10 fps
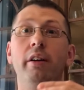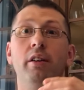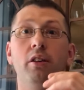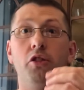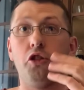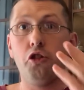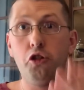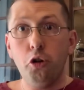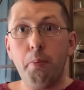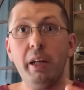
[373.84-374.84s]

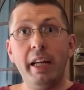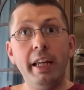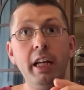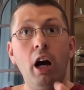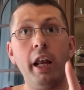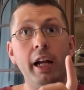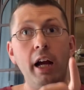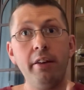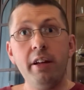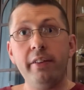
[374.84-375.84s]
stupid, idiotic
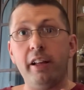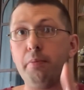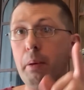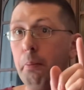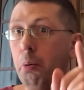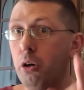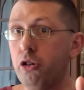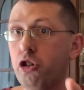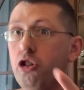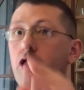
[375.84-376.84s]
idea that's been
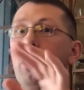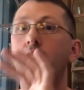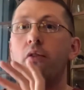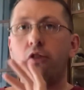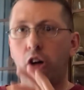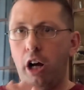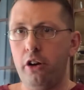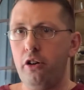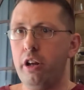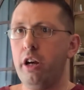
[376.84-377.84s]
pushed for
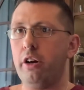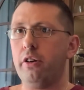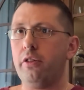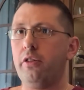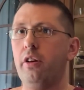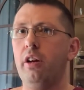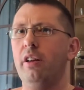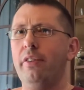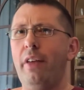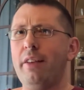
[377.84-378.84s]
100 years
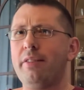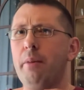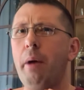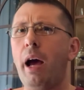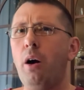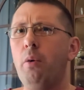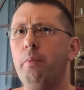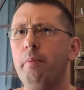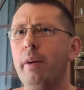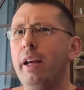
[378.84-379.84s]
that somehow
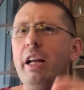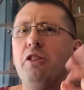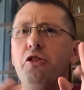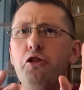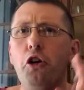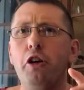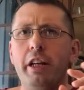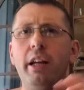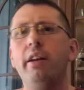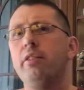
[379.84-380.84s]
it's
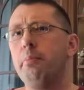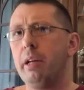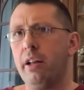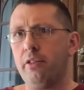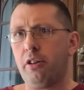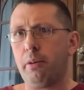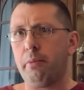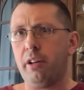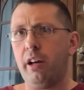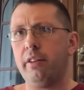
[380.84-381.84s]
dirty to be
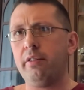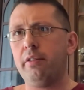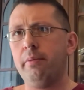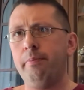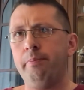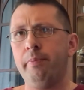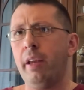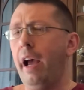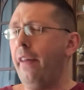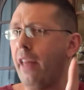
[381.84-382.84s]
uncircumcised.
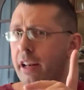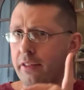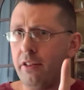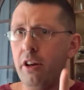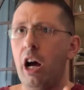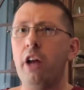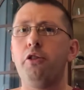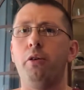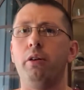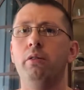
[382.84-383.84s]
And that is not
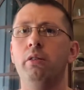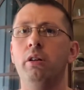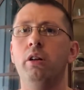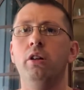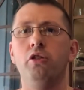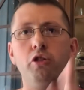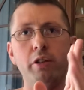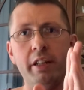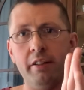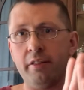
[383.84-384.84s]
true. So you
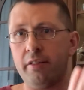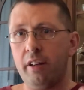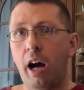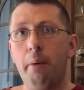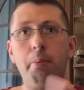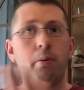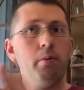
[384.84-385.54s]
need to stop